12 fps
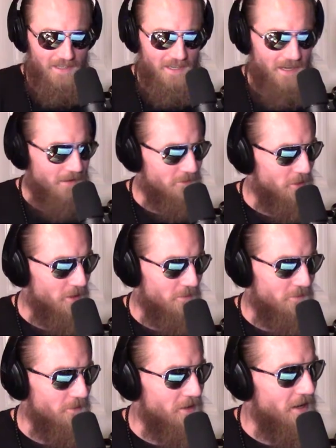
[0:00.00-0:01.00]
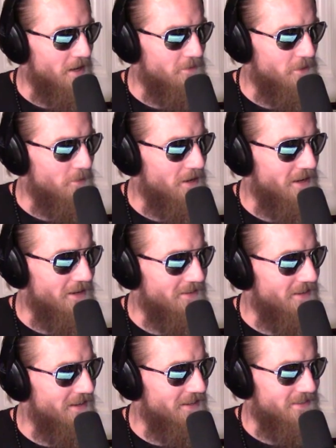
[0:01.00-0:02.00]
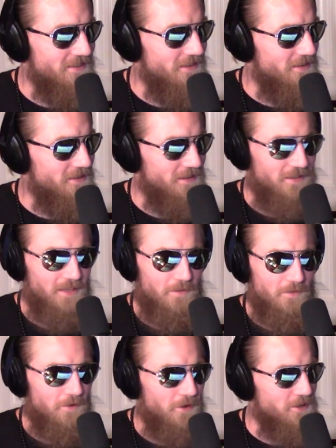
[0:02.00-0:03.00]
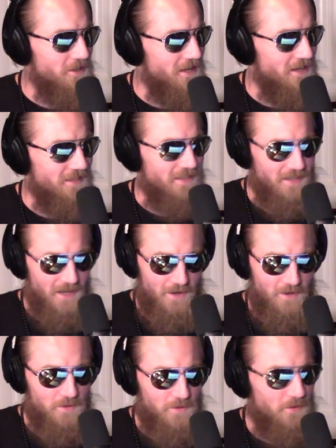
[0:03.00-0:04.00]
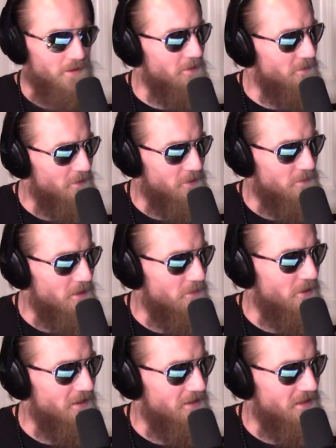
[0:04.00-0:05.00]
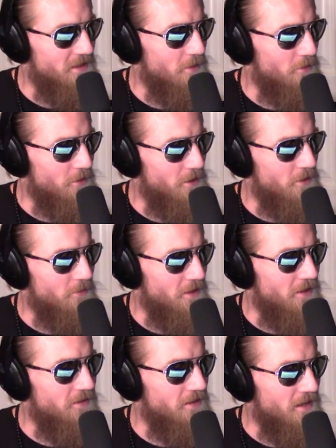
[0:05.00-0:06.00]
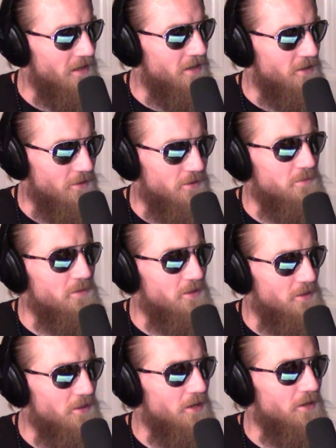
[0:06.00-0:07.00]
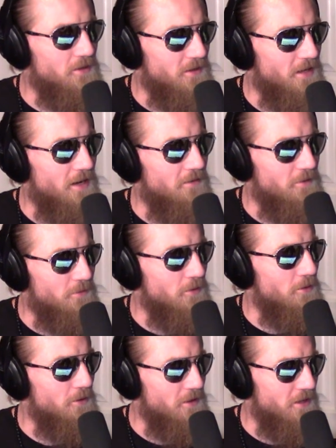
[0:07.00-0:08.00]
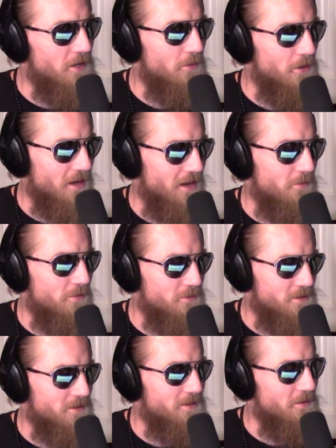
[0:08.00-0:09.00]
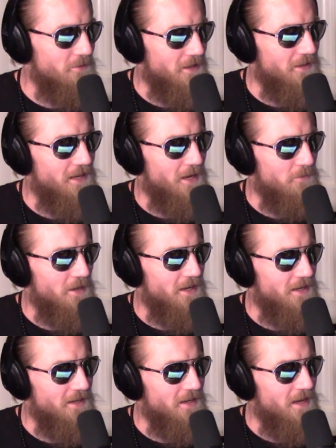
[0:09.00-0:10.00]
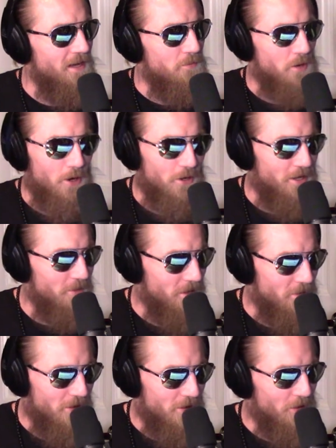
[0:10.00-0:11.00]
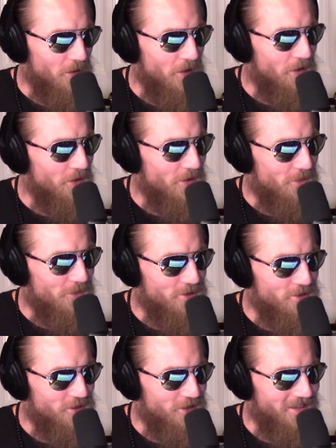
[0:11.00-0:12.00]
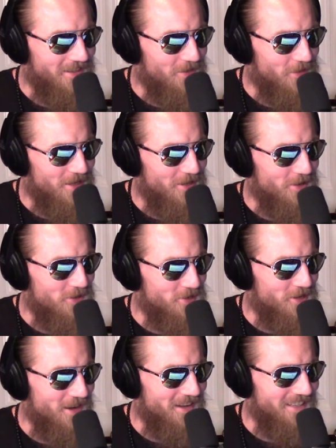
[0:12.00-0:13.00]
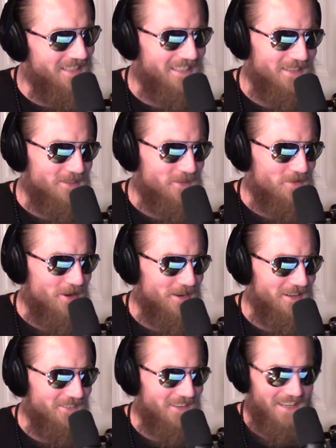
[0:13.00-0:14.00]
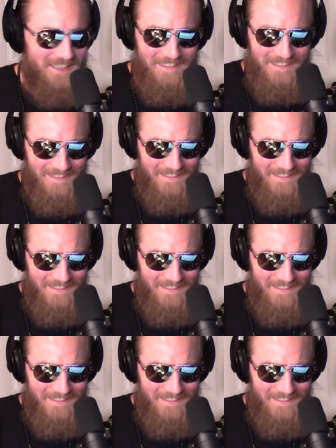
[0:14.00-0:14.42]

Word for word: I, I've known him forever, man. Like, right? since I first got into town, he was one of the first people I ended up working with. Nice. Doing some studio stuff and recording a couple albums and stuff like that, man. And partying maybe a little harder than we should. But you know, Sean, he loves to party, man. That's good,